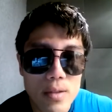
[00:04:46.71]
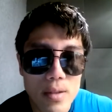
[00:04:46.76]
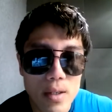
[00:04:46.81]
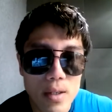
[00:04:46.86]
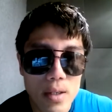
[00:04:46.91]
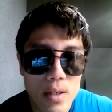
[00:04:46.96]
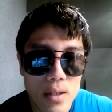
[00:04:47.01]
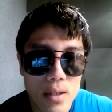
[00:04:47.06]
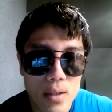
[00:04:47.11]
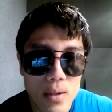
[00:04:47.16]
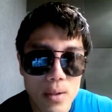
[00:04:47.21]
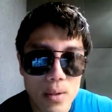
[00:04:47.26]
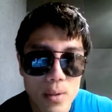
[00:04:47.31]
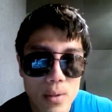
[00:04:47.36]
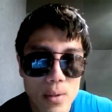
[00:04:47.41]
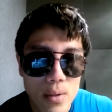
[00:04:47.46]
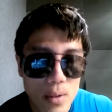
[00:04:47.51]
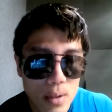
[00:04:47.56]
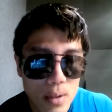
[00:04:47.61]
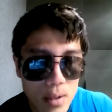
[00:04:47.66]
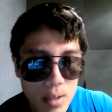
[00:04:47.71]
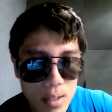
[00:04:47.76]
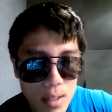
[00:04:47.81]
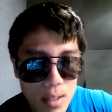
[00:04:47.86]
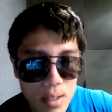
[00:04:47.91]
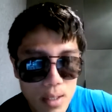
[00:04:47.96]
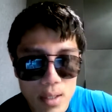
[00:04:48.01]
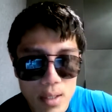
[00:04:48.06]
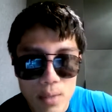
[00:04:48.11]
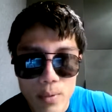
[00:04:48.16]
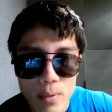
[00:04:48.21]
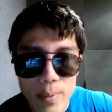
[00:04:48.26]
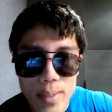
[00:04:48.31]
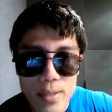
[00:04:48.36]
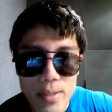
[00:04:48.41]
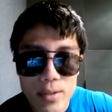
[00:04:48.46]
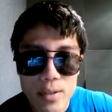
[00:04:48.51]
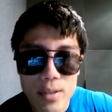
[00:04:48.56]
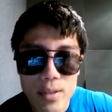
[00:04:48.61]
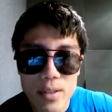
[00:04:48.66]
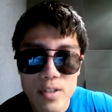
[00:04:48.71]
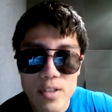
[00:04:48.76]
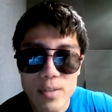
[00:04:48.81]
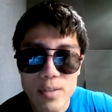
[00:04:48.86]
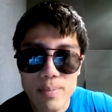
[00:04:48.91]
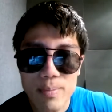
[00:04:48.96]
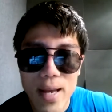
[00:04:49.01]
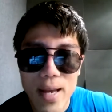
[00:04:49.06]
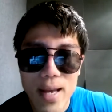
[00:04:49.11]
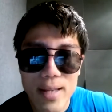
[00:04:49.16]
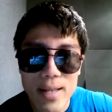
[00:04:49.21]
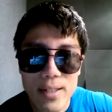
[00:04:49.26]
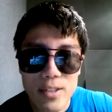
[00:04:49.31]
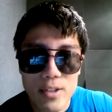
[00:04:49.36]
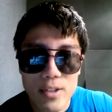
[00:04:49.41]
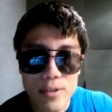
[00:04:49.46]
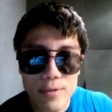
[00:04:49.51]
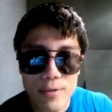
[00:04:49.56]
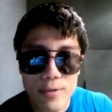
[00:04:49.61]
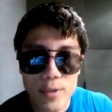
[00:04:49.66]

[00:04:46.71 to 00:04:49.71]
So uh, we mentioned the Spanish